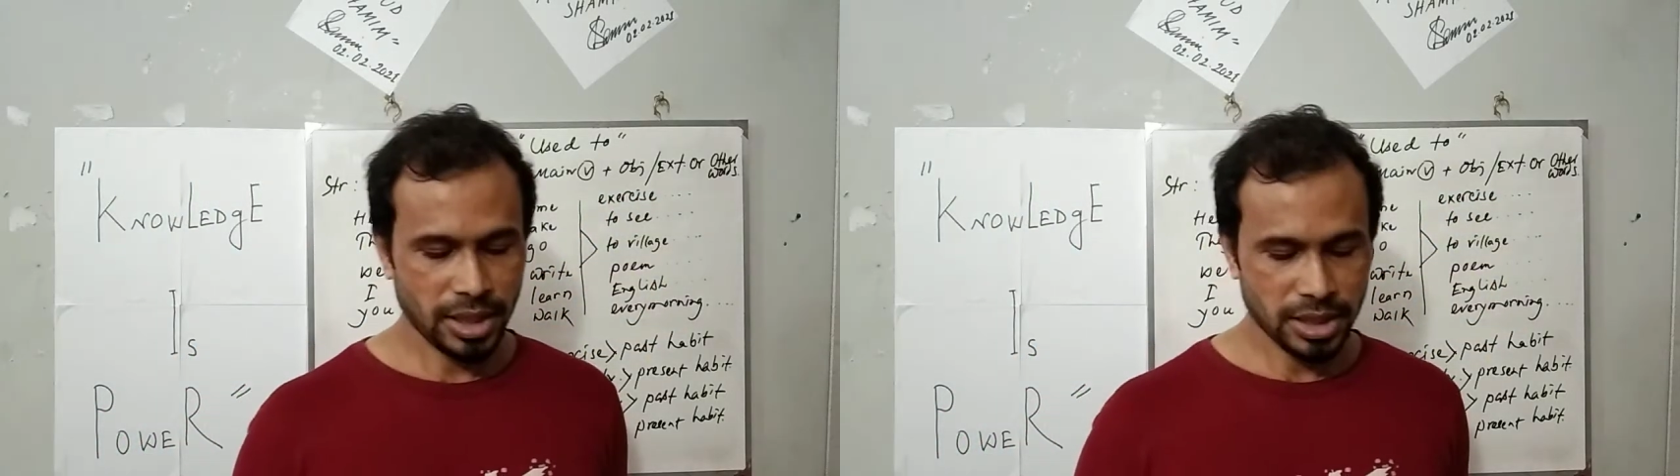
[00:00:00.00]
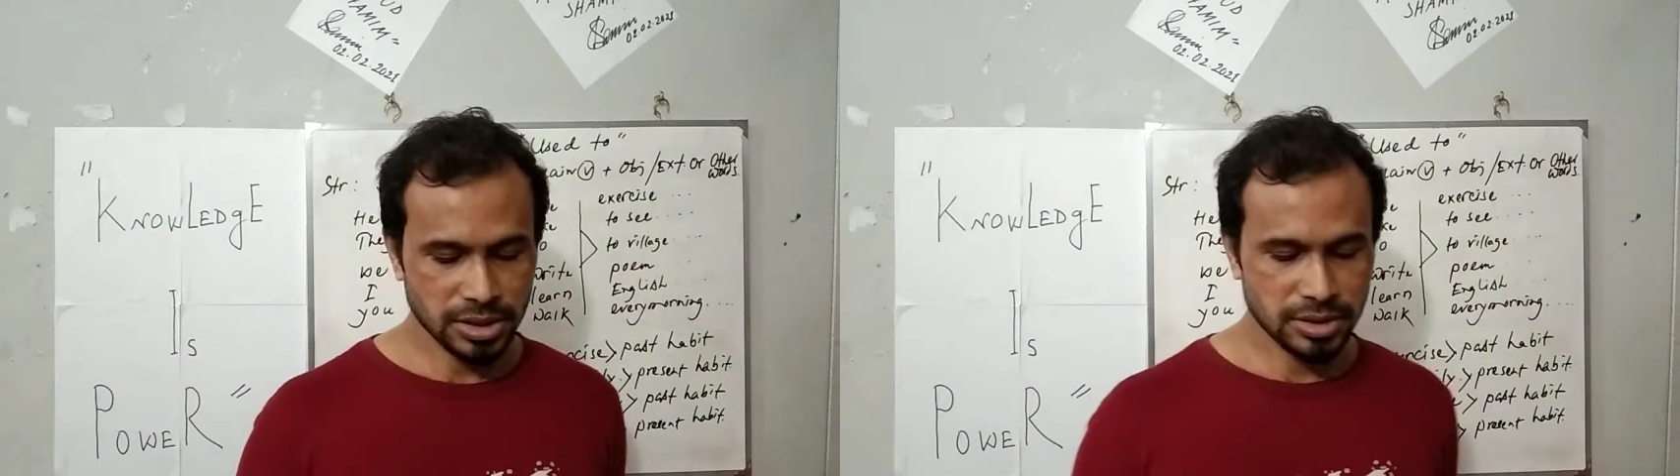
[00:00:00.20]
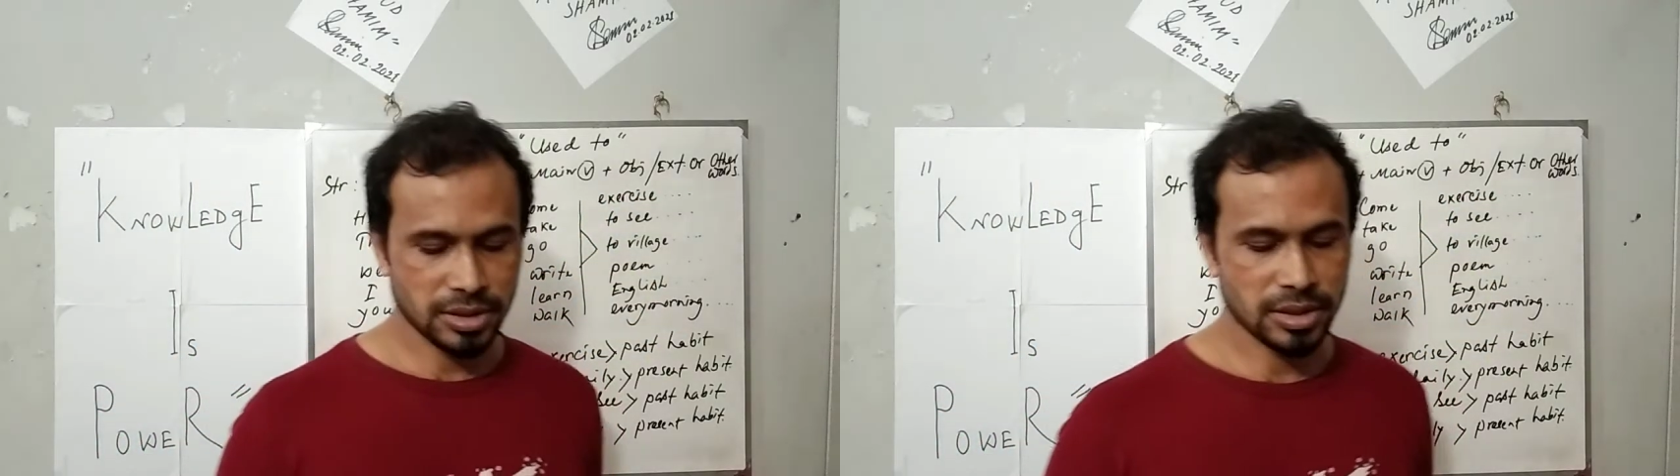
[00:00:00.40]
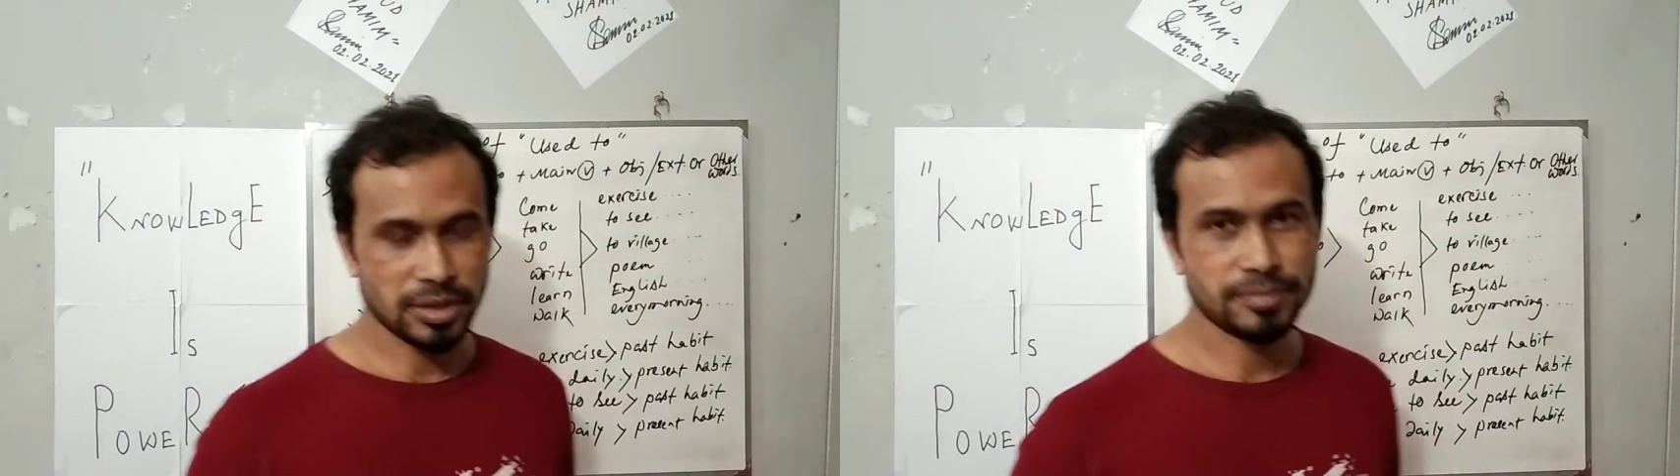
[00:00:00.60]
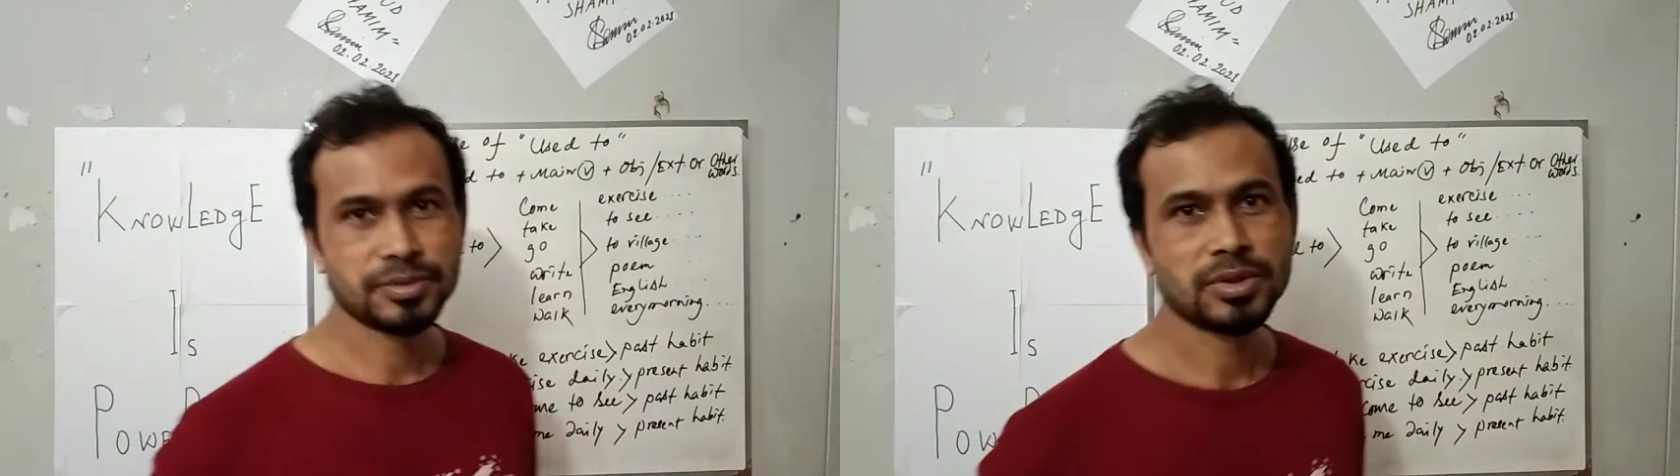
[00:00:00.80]
And
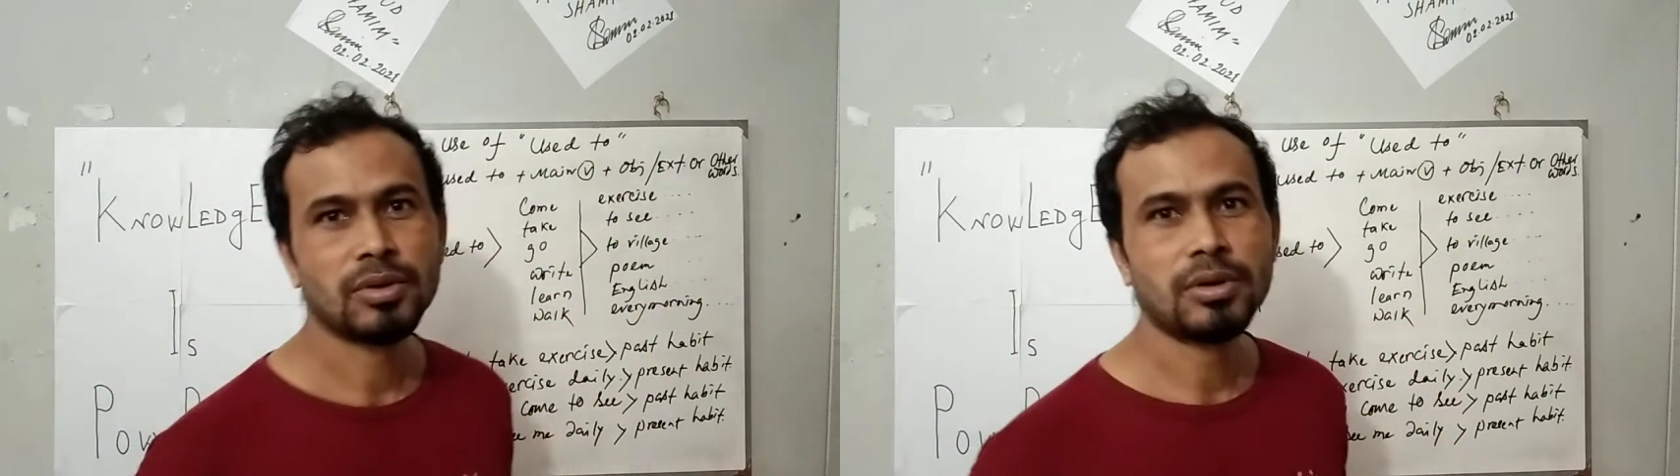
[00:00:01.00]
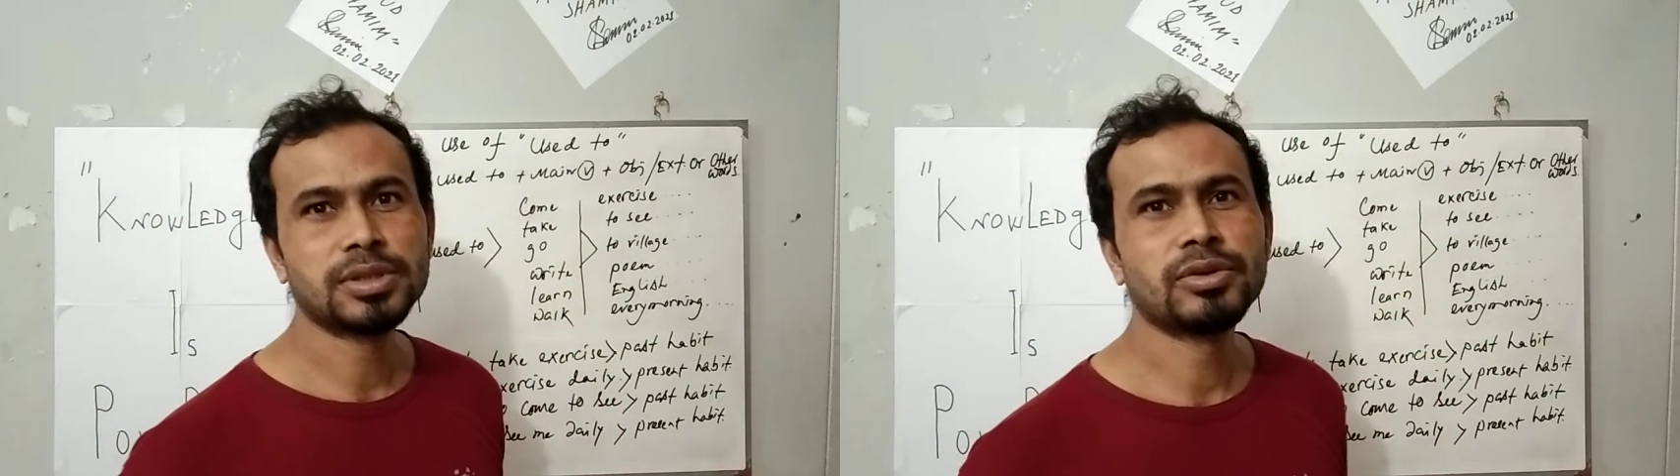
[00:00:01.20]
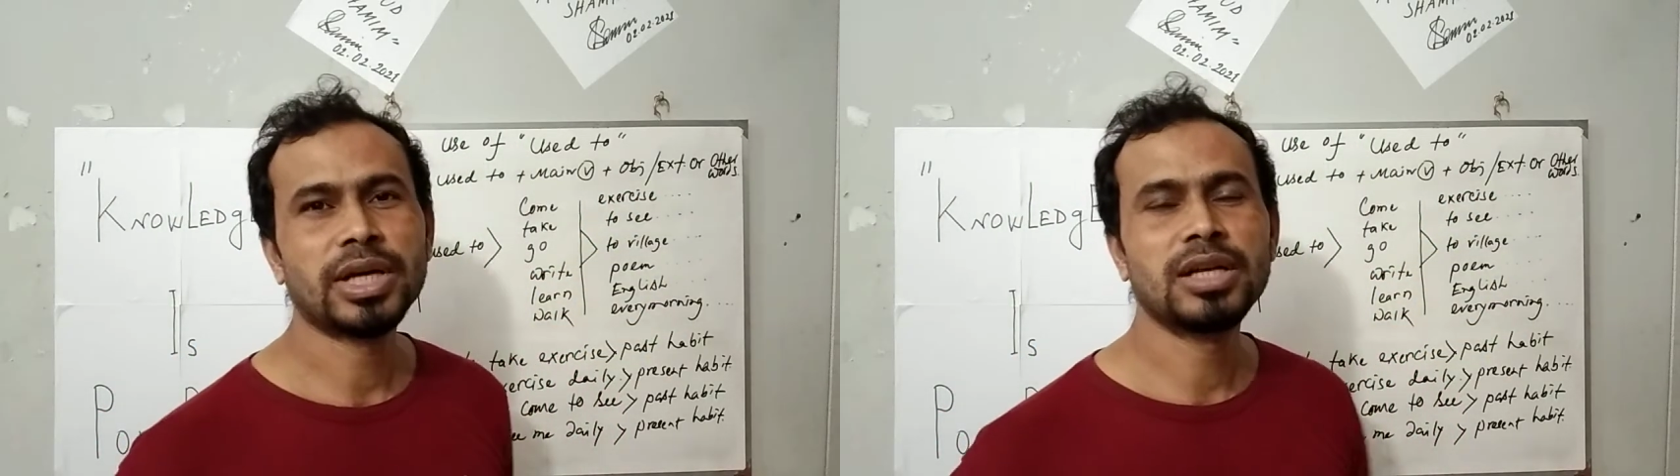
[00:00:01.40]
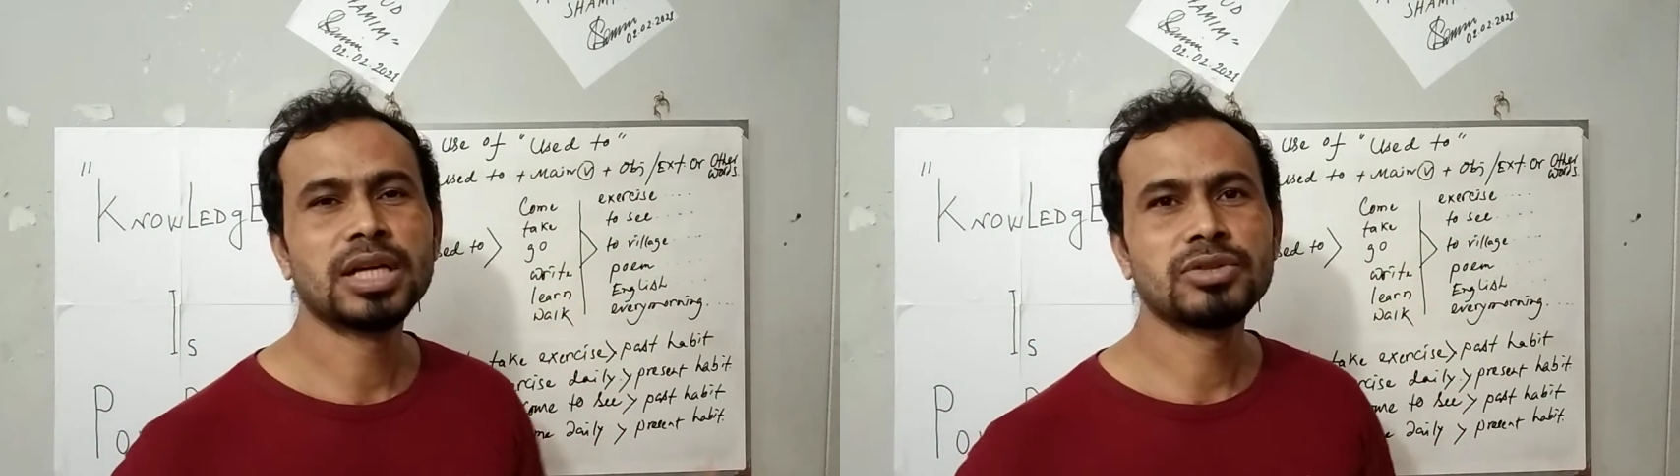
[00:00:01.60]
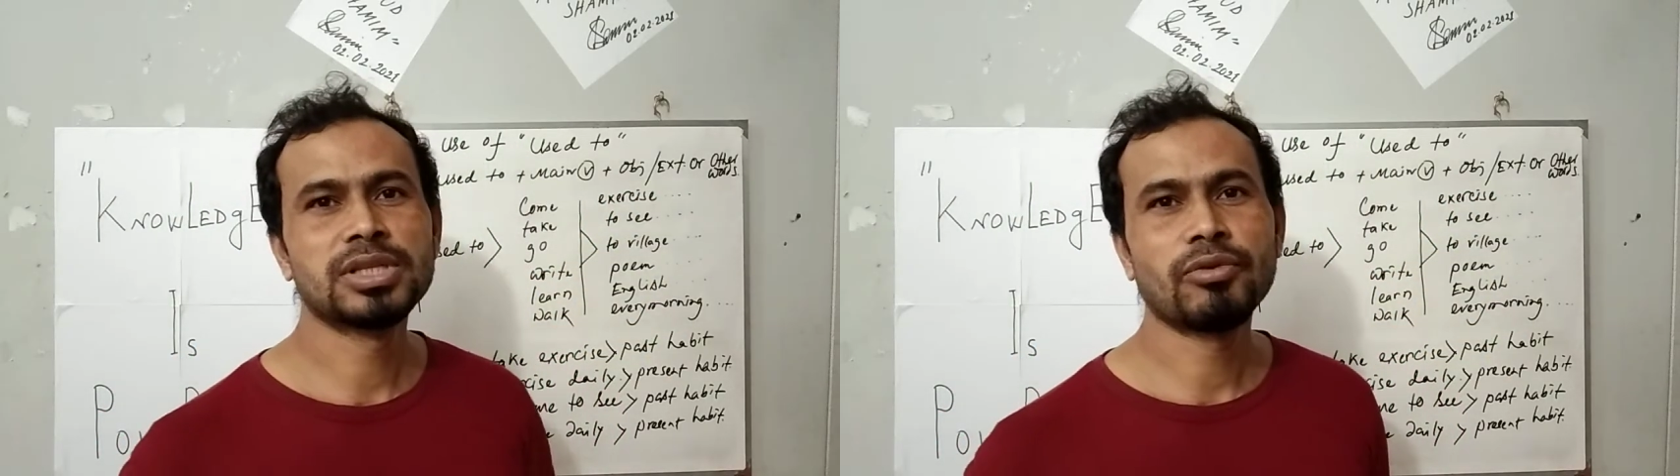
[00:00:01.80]
also I'd
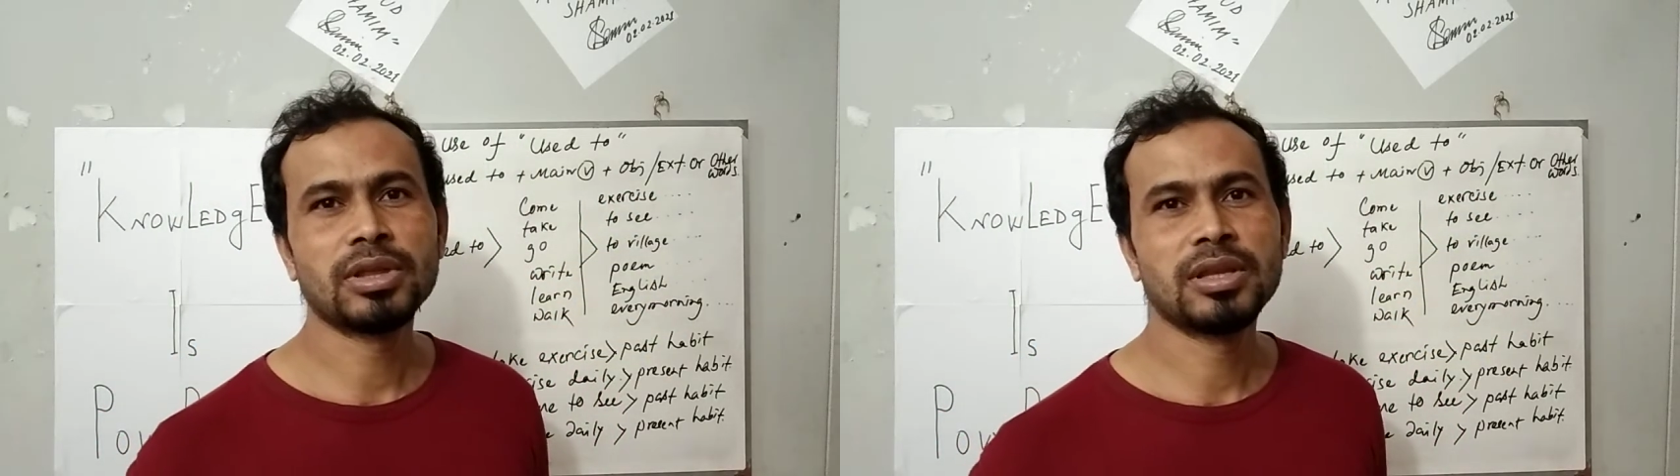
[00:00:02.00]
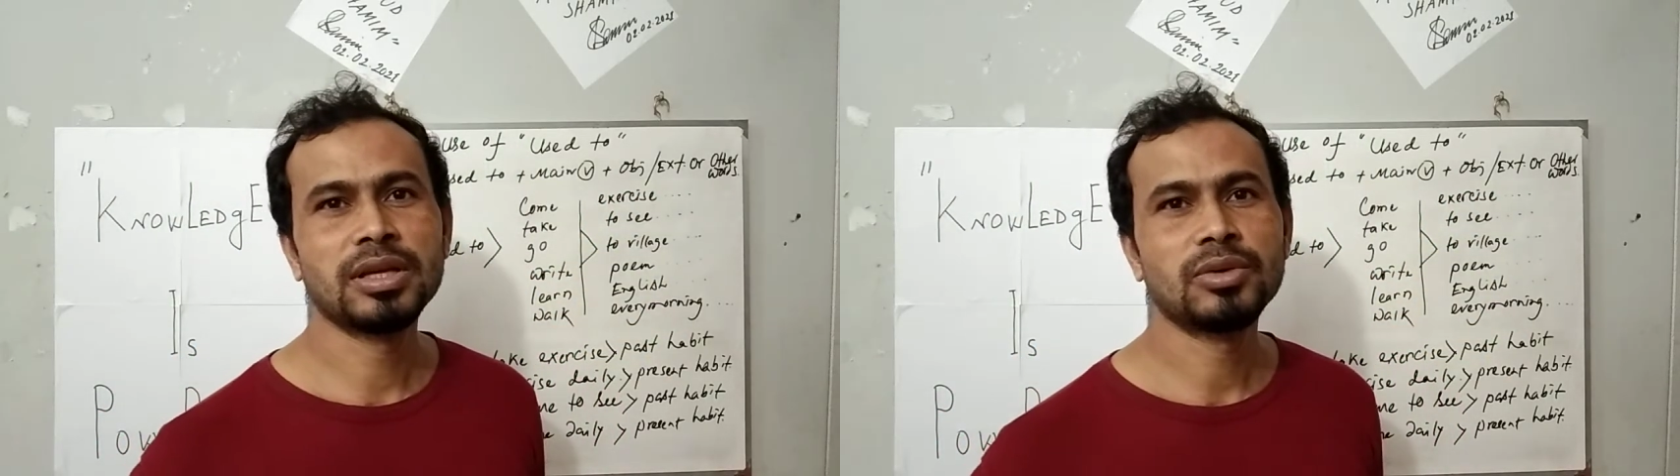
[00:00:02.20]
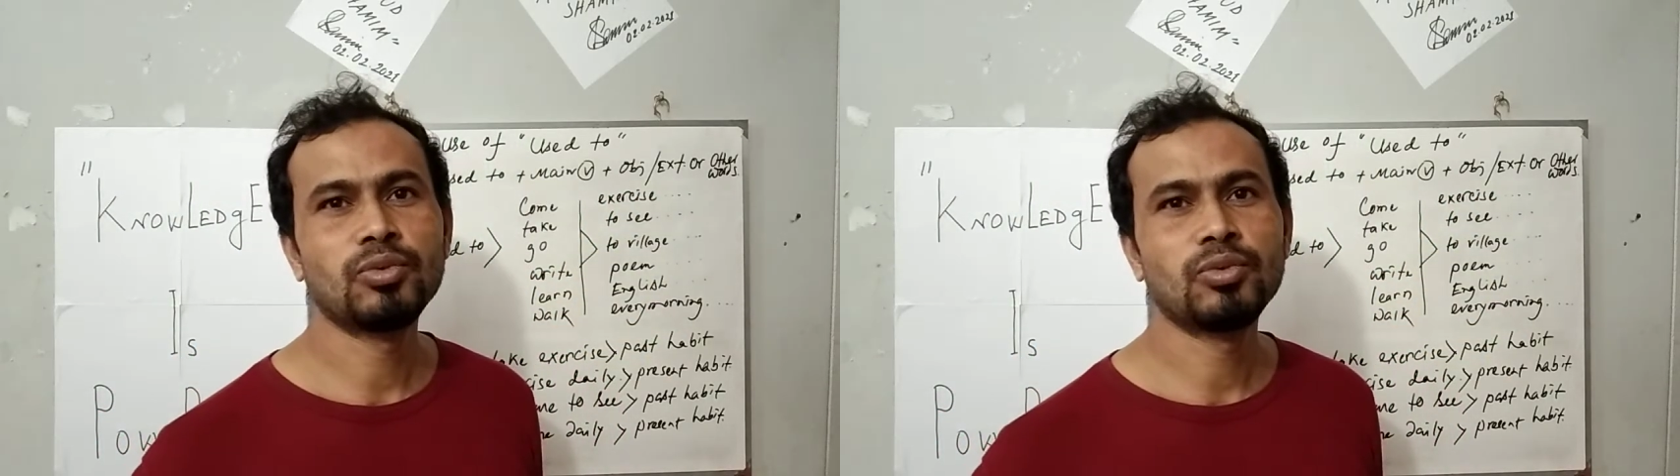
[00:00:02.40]
like to say one thing.